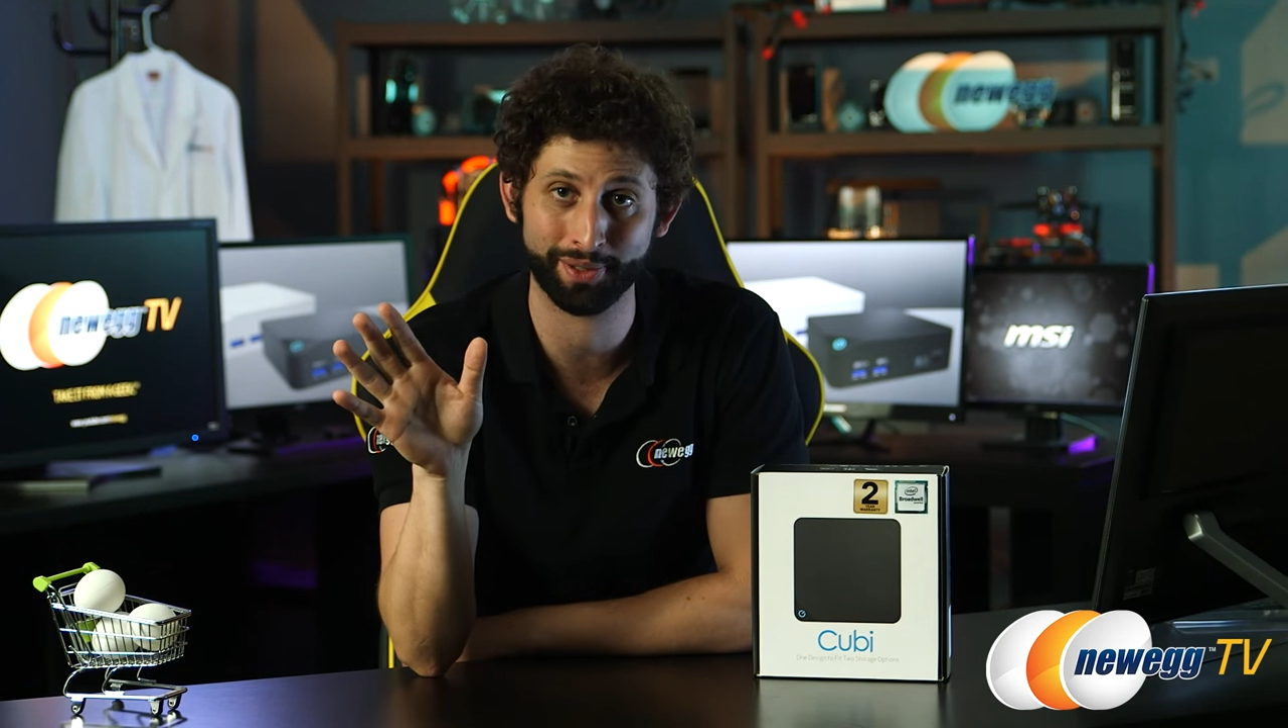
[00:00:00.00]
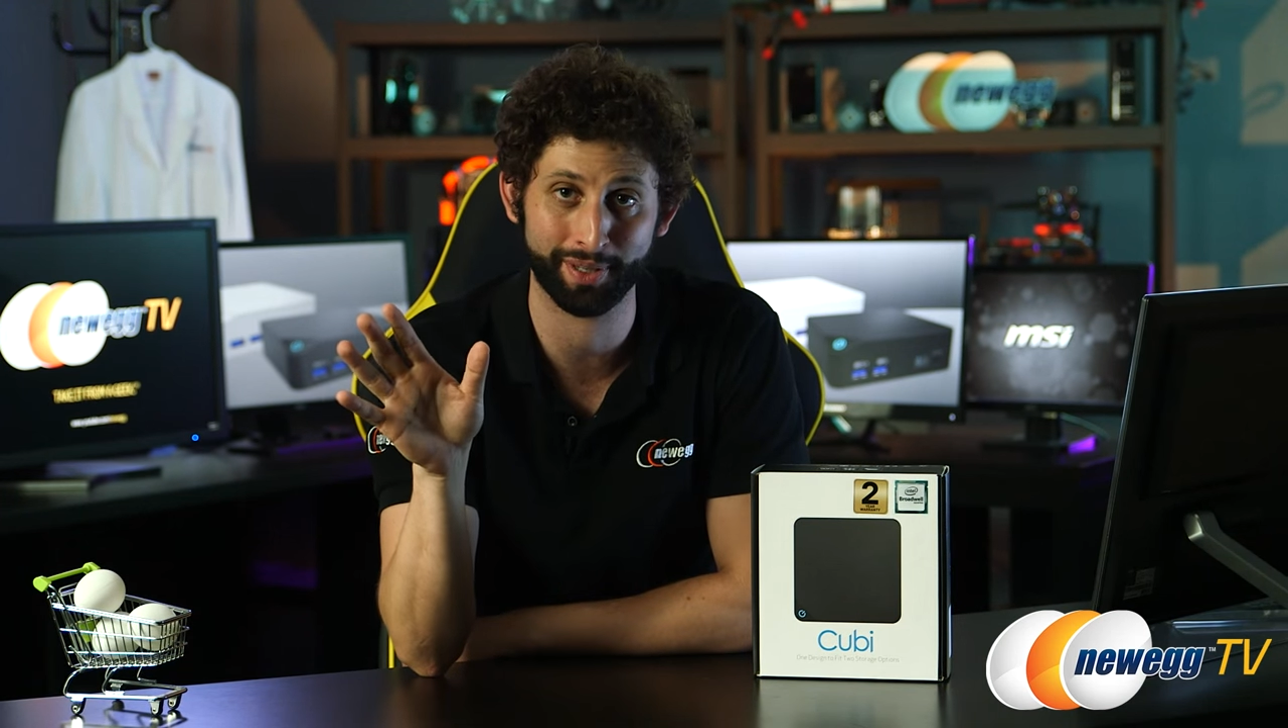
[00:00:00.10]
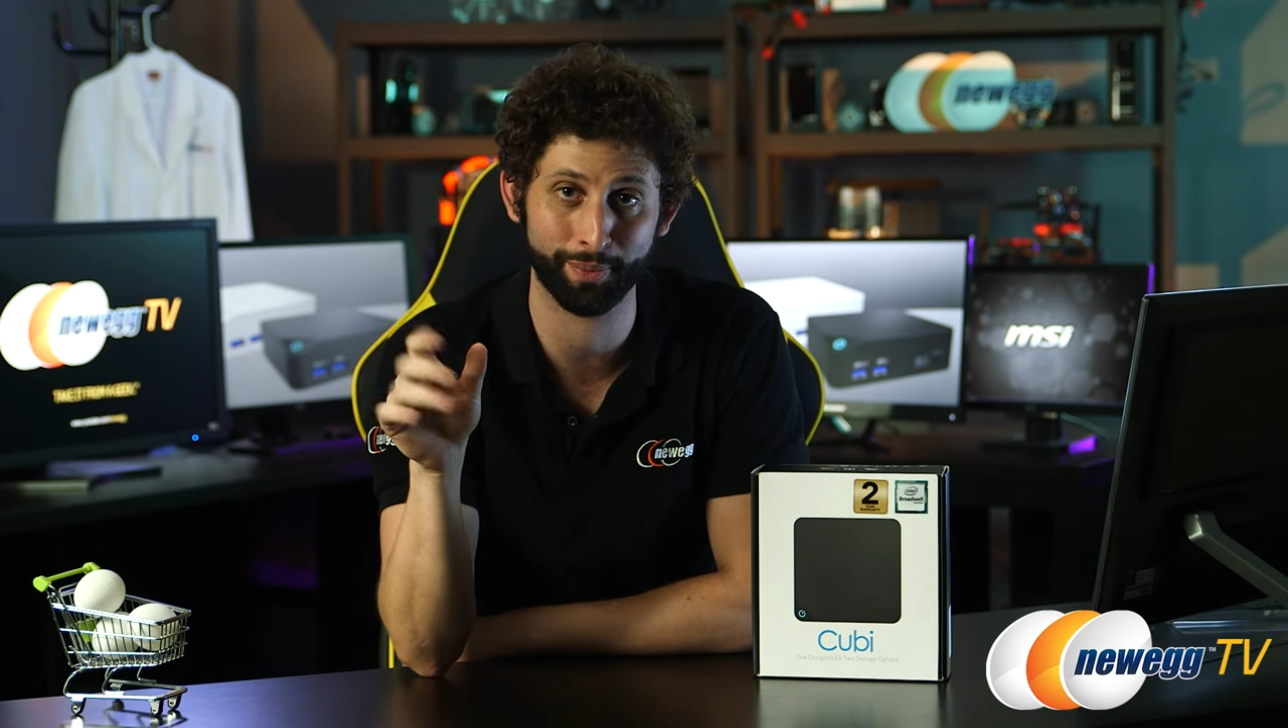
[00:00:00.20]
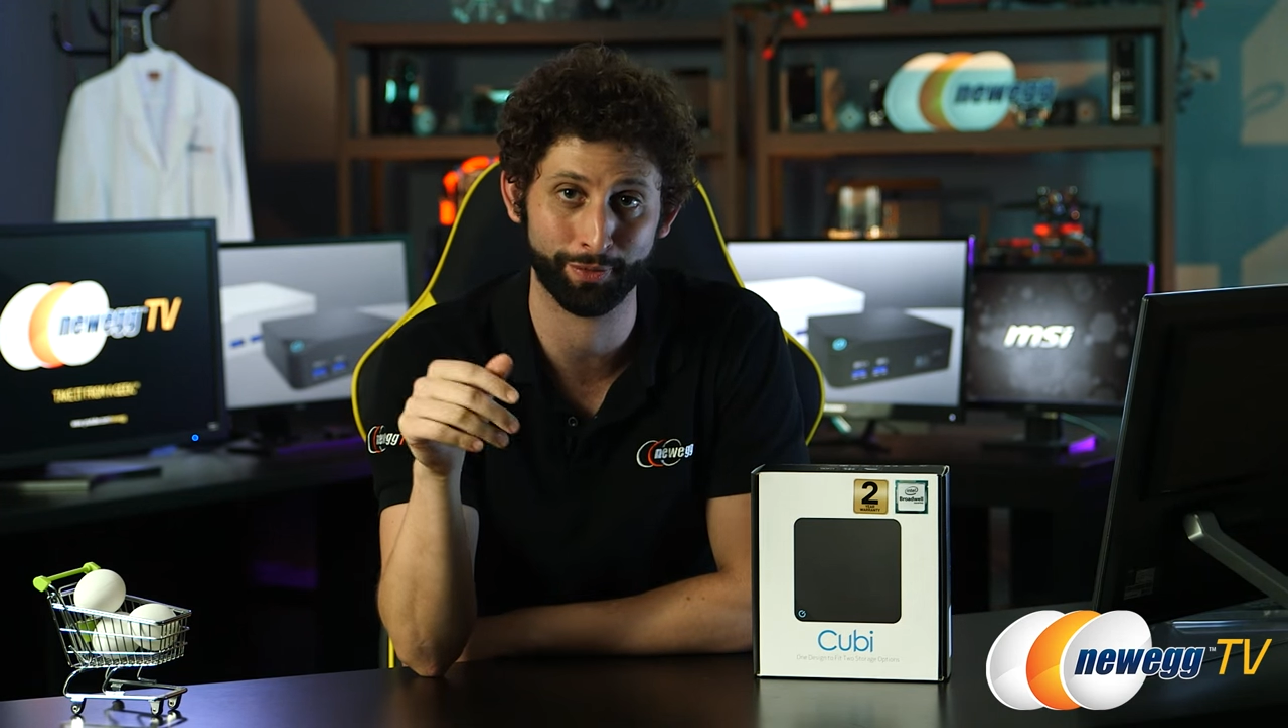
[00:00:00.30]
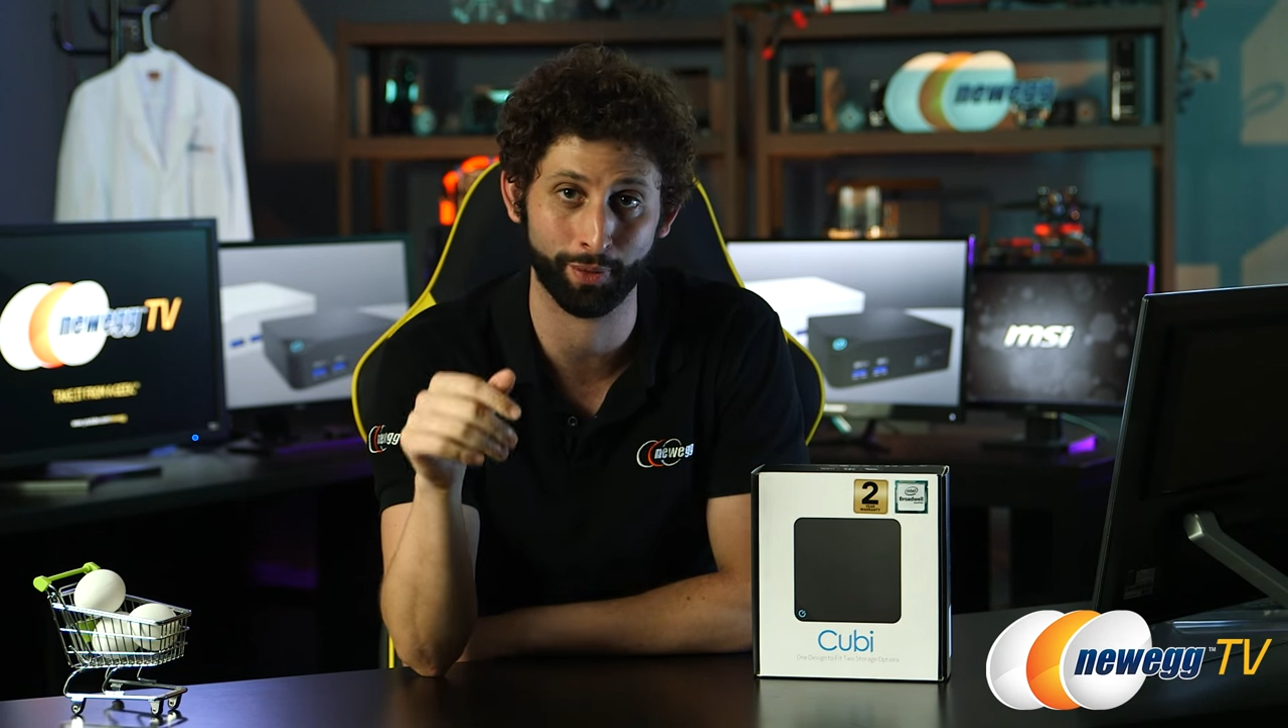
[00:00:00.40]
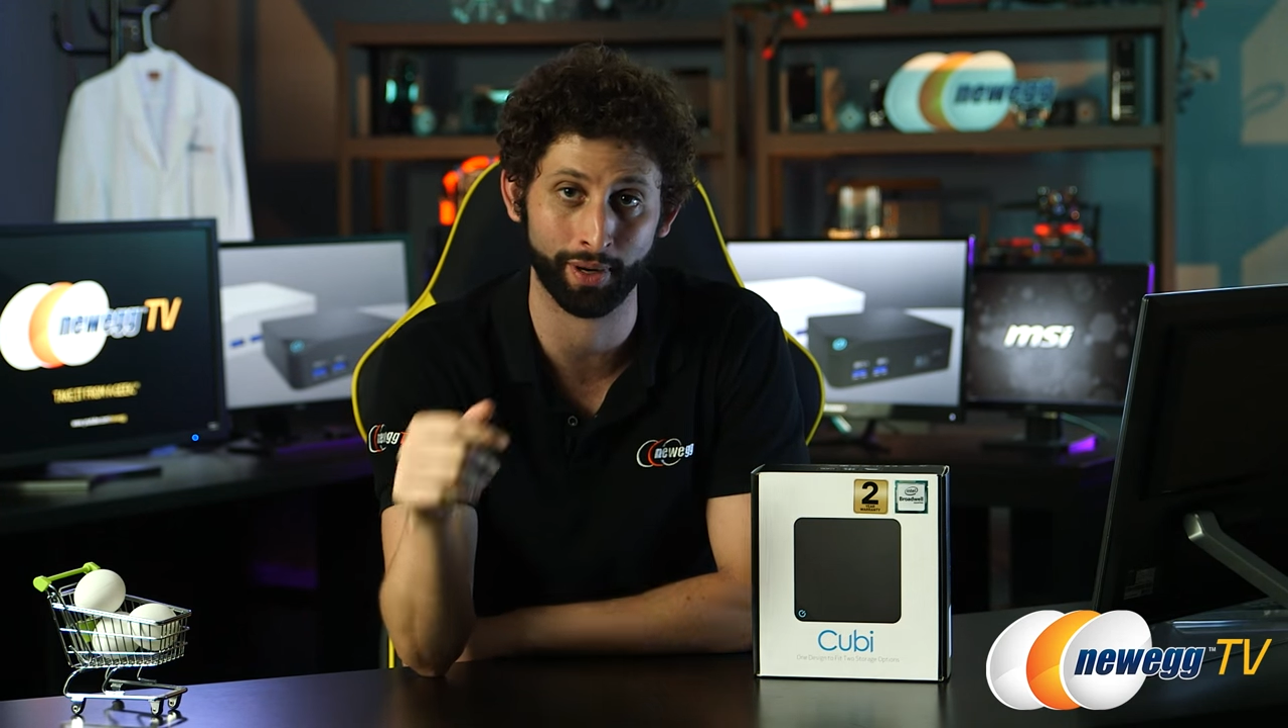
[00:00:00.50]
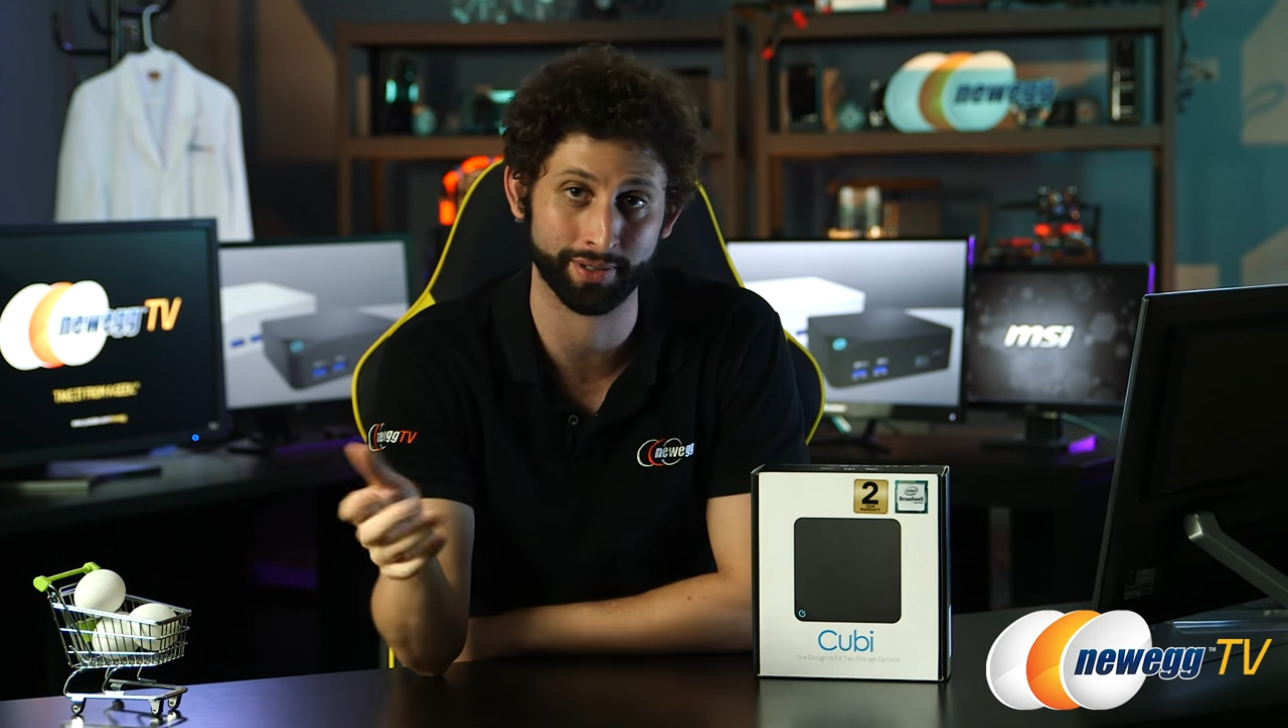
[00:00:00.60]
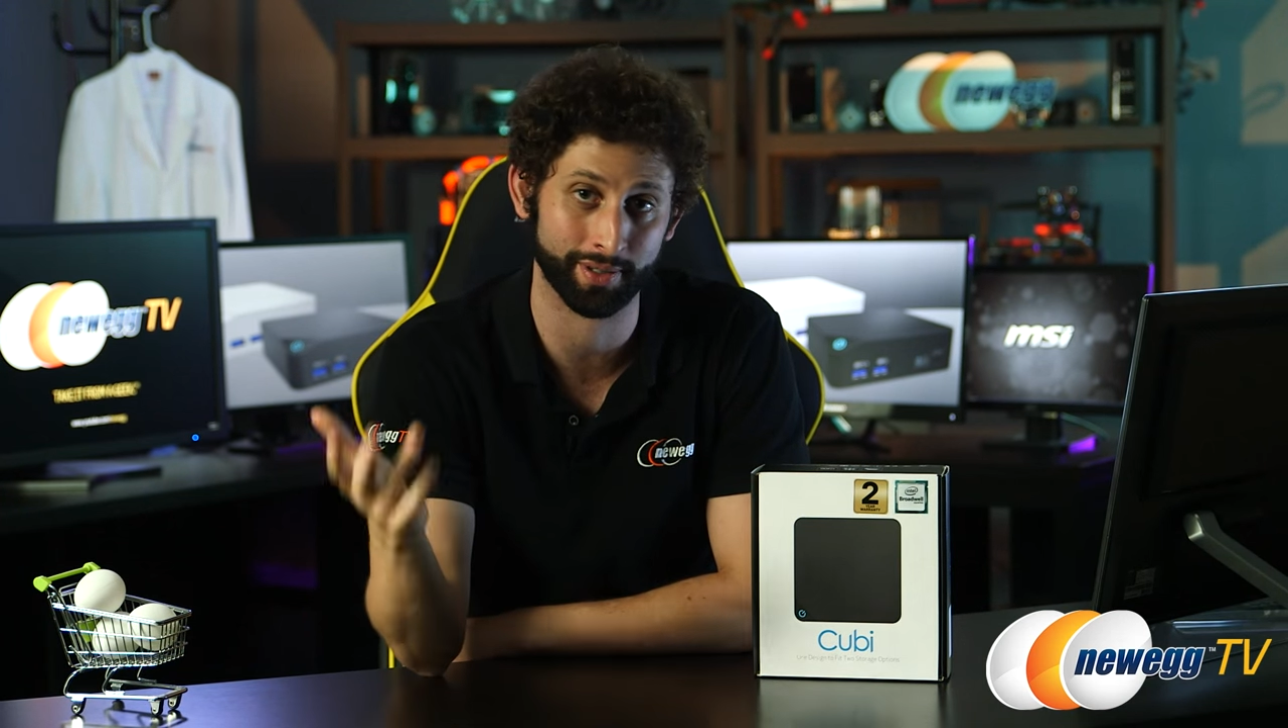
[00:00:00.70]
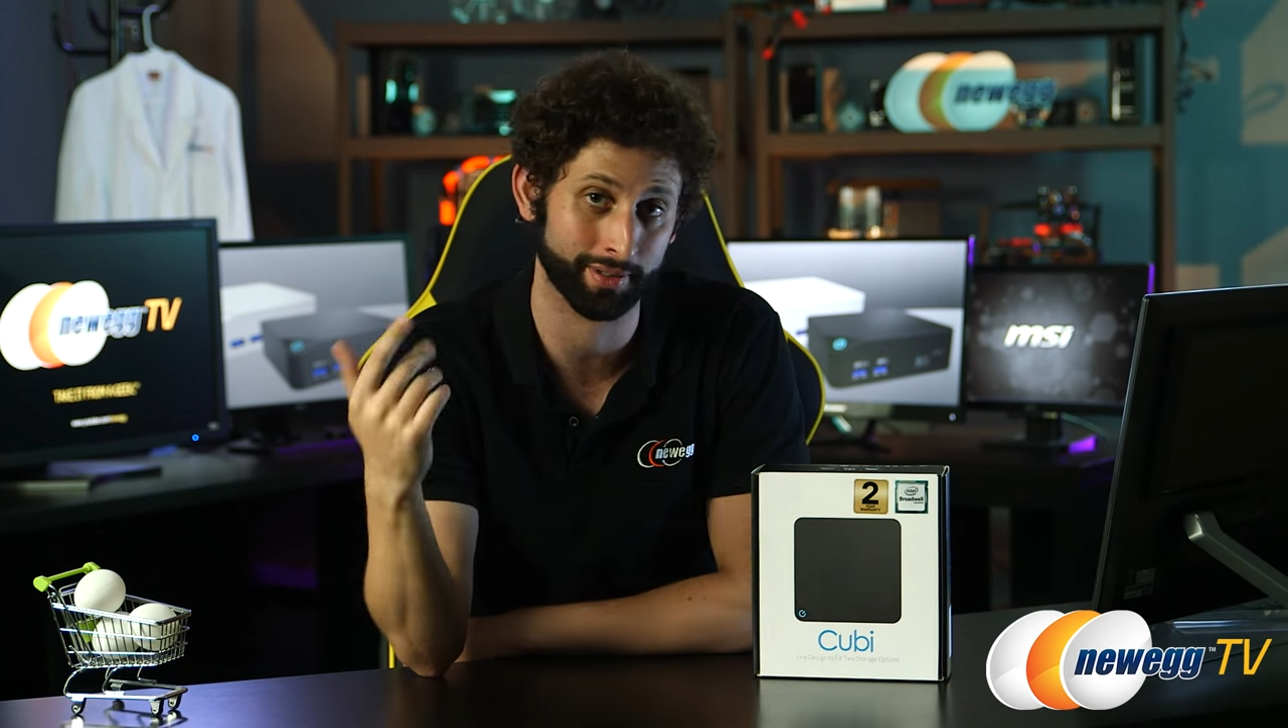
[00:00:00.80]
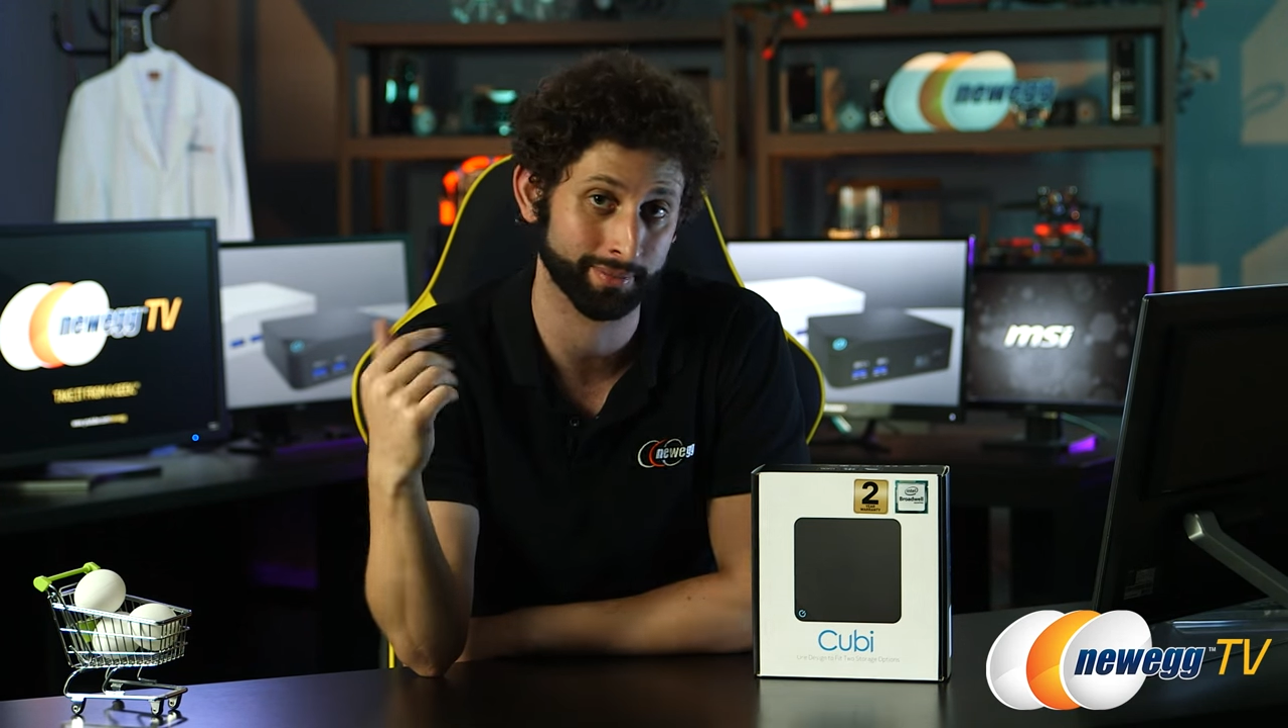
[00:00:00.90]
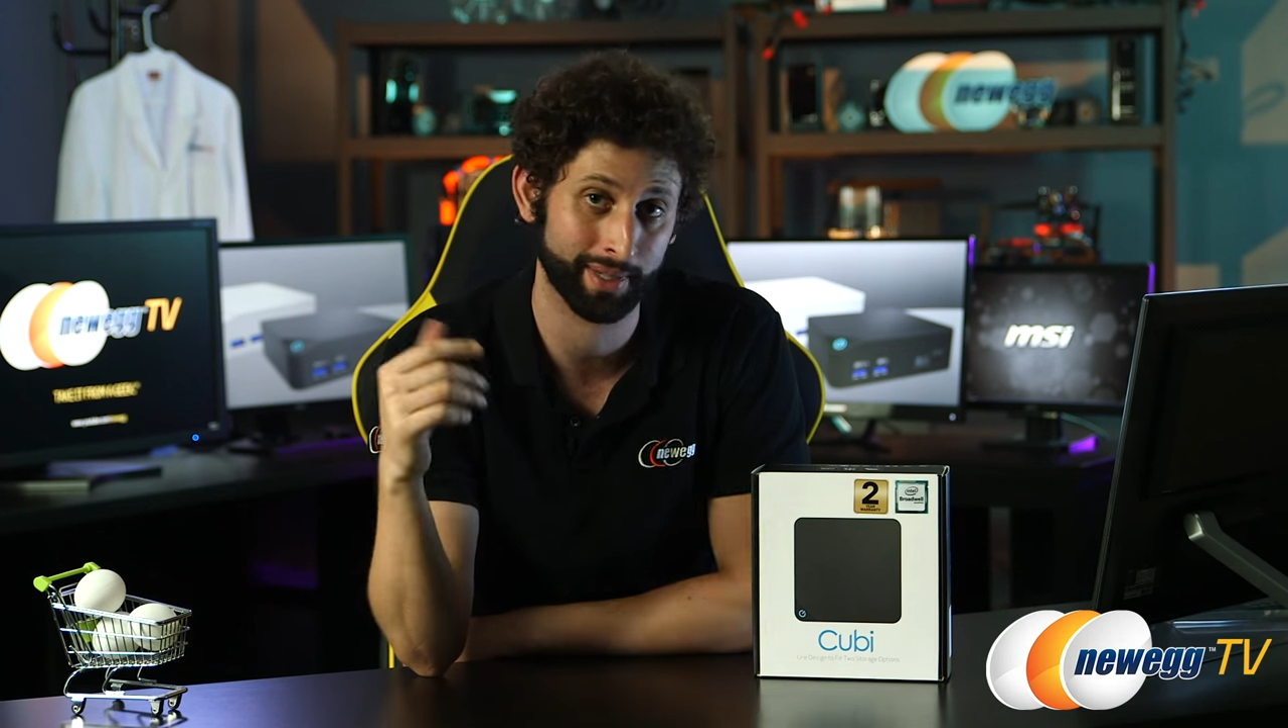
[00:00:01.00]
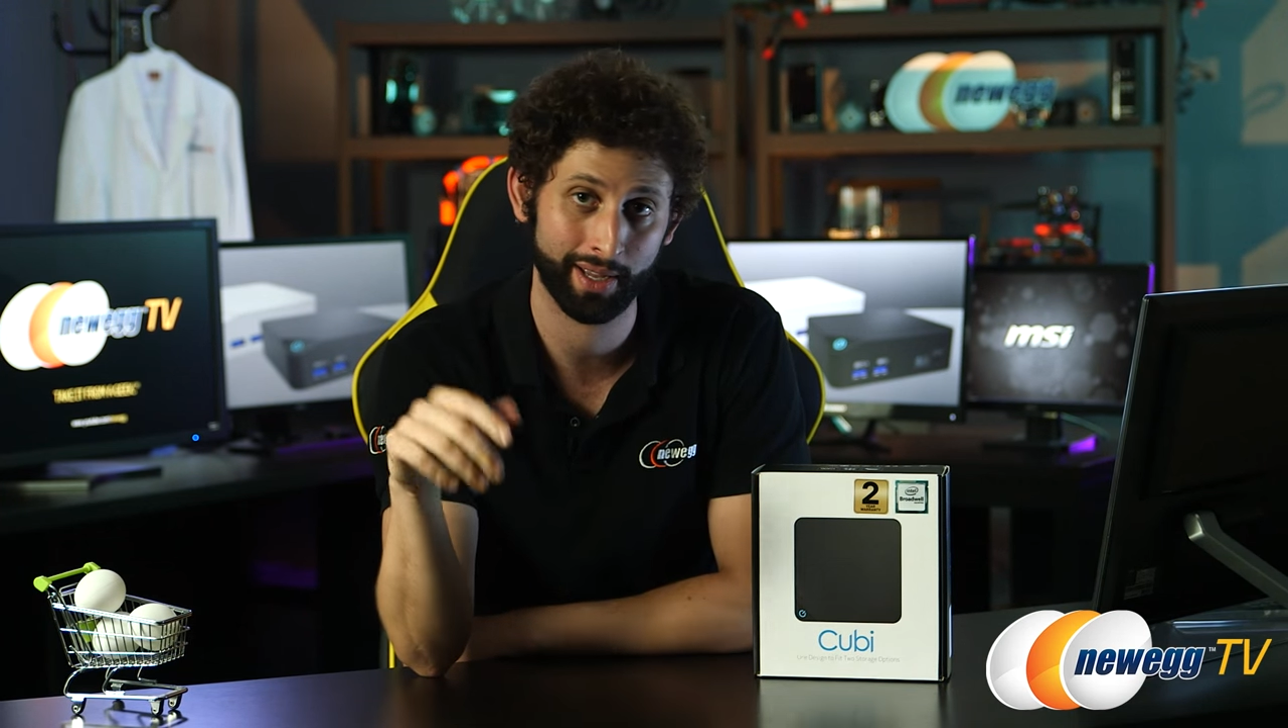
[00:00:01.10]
seen before, so